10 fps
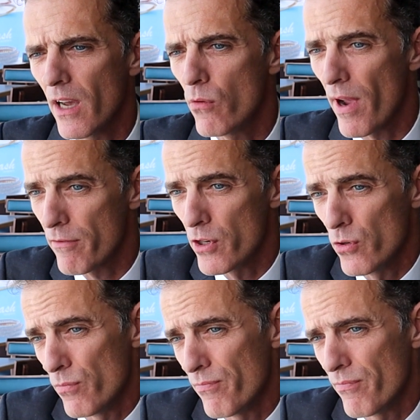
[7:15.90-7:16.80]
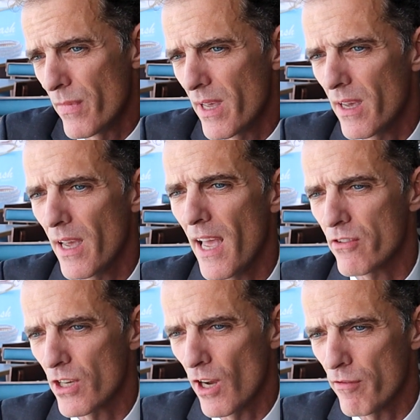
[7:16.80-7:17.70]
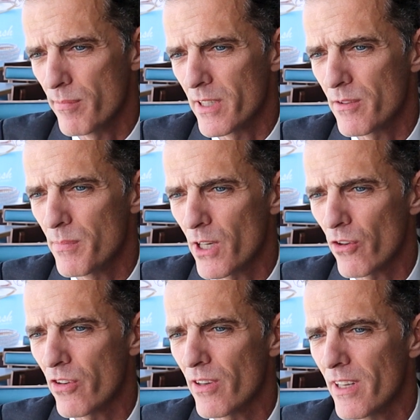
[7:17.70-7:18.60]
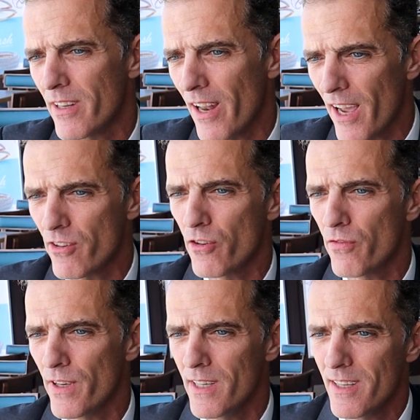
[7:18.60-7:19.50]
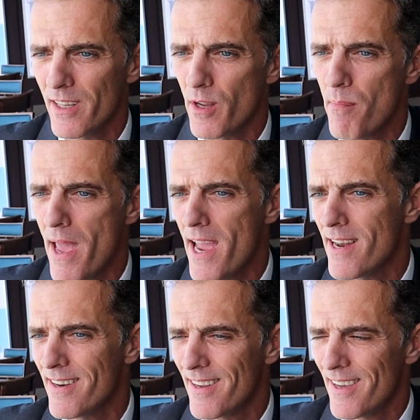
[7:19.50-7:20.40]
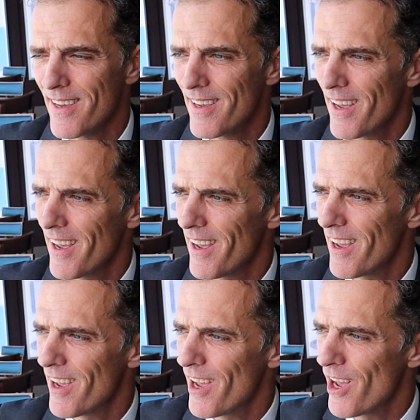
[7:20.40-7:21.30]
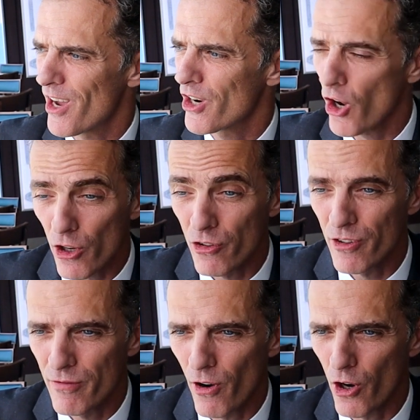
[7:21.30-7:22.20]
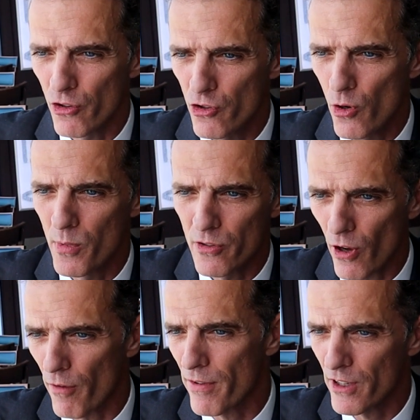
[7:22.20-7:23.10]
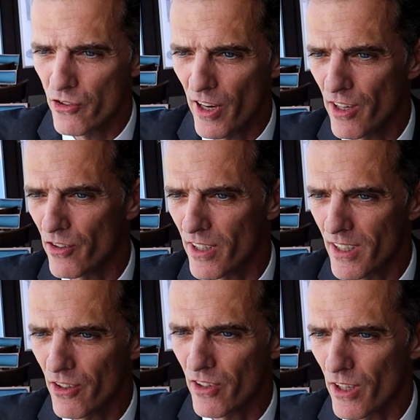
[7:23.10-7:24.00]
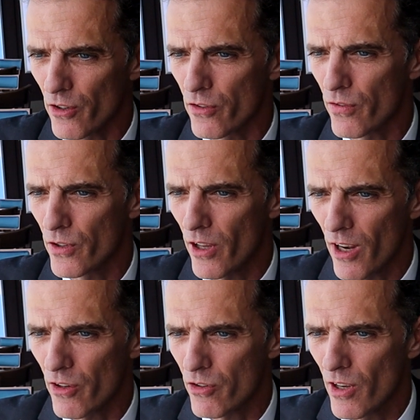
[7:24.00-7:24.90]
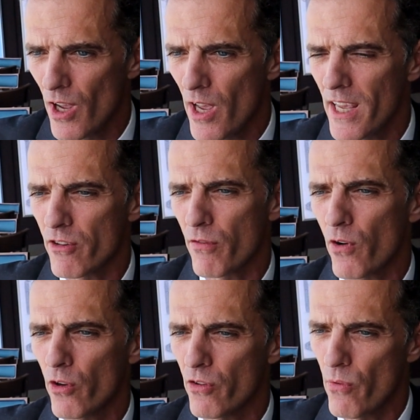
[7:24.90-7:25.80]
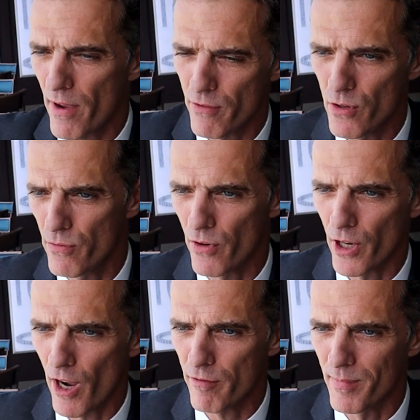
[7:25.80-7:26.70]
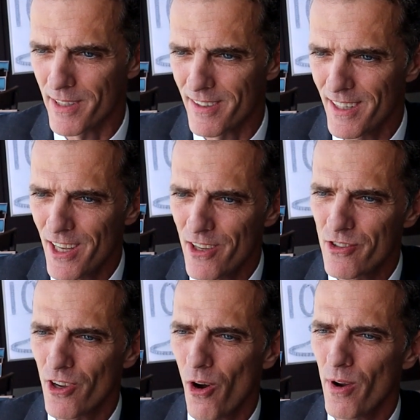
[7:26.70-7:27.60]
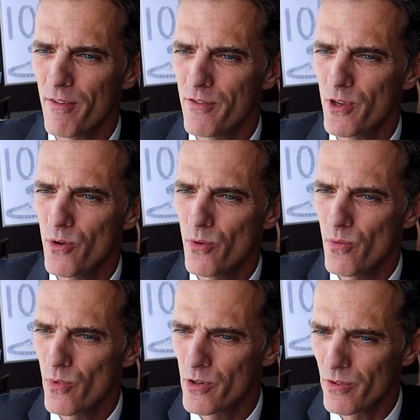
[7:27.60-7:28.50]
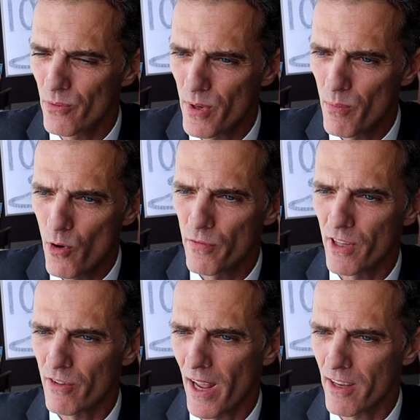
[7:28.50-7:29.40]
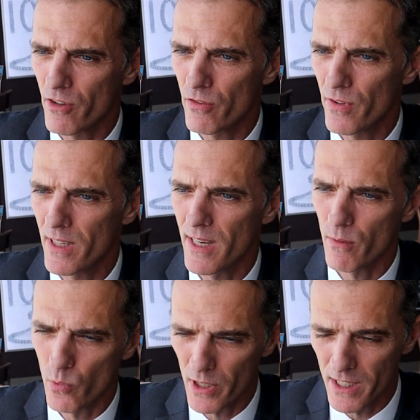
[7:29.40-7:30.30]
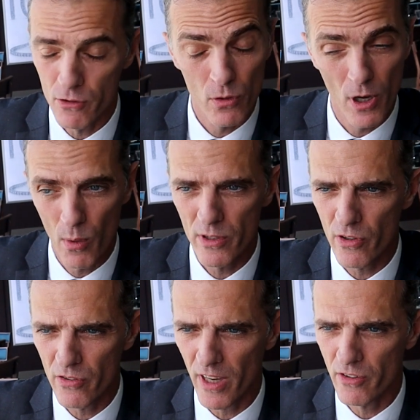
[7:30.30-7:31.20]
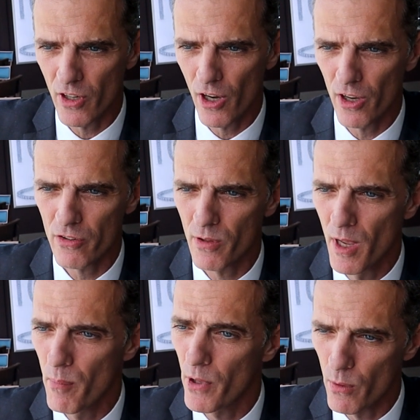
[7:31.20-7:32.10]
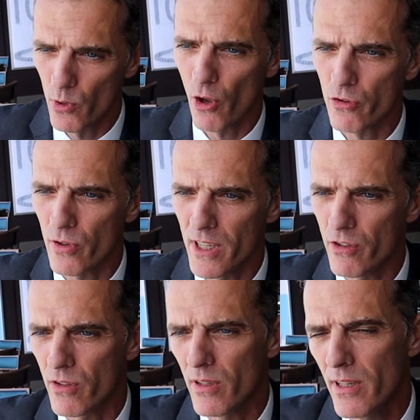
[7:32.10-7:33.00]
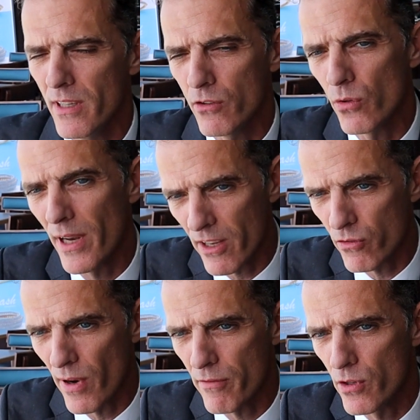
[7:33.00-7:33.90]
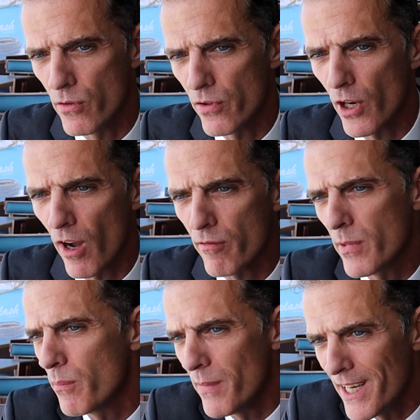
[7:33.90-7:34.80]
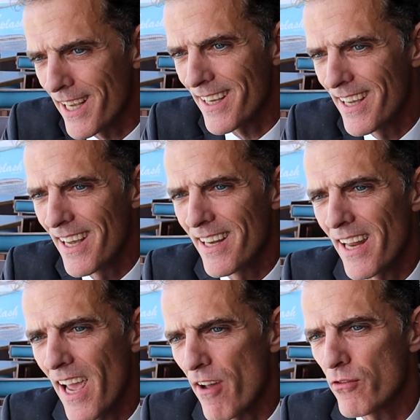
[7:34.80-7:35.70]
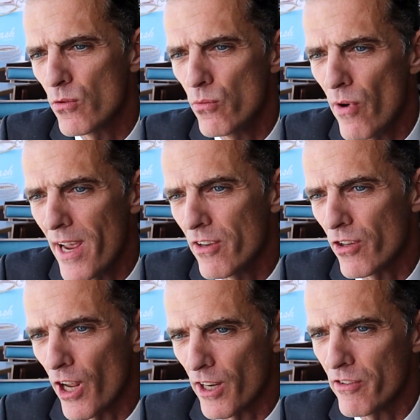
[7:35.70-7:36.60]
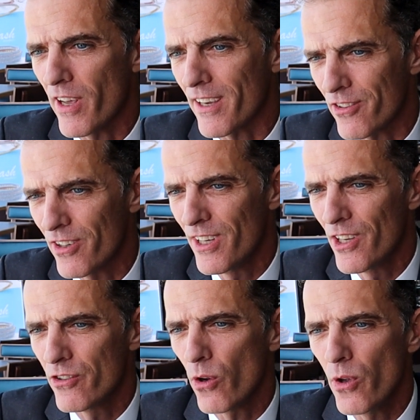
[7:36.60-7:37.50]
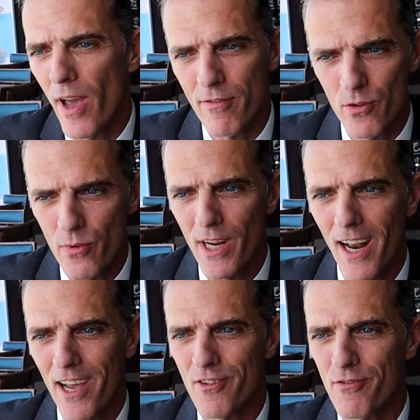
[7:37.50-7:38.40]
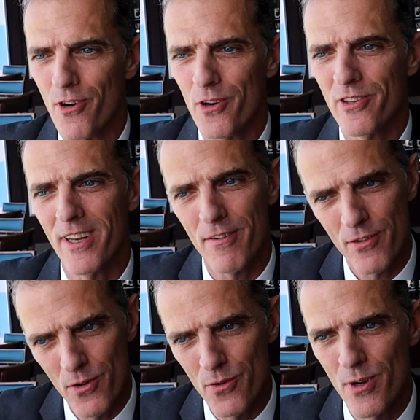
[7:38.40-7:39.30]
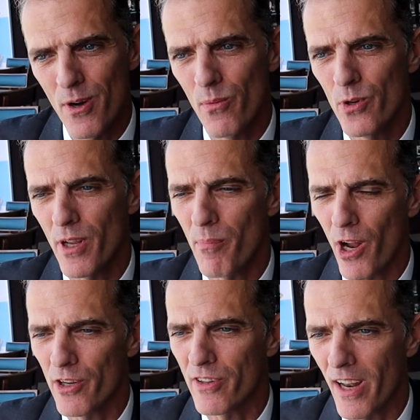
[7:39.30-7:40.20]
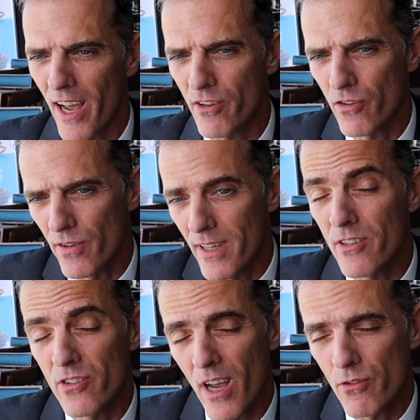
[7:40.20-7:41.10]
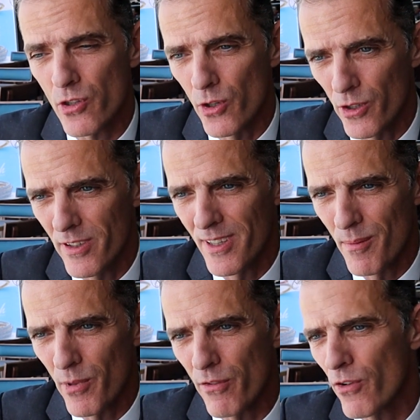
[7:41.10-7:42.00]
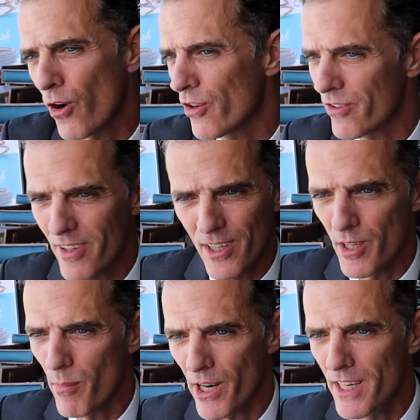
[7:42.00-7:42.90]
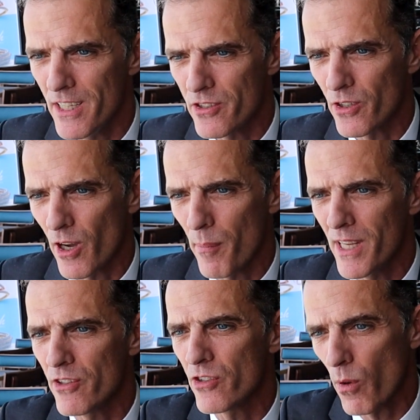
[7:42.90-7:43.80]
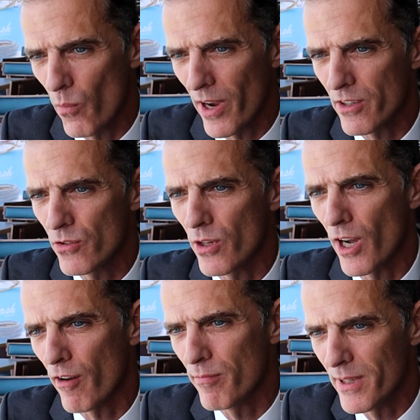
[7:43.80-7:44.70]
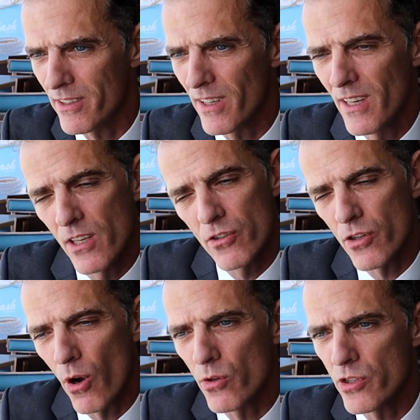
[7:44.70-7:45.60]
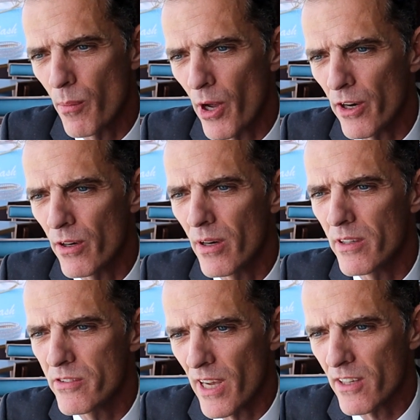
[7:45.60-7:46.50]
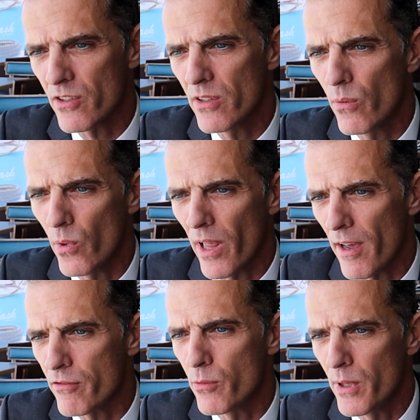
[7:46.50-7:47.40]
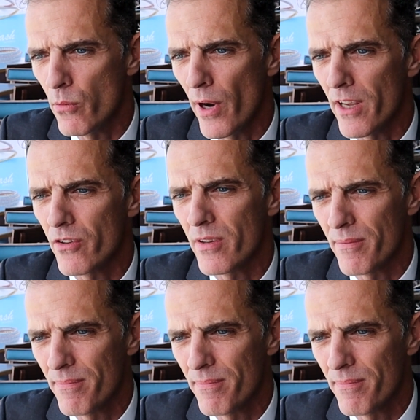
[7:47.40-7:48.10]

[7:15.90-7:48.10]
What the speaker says: revenue as a government, because the license fee, the main cost for consumers of exchanging these guilders for dollars, is of course a revenue for the government. So if you would remove this license fee, that would lead to lower transaction costs, but it would also lead to less revenue for the government, meaning they have to raise another tax. So you have to realize, of course, that if you would abolish the license fee, sounds good, but of course the money needs to come in somewhere to the government, so some other tax will have to be raised.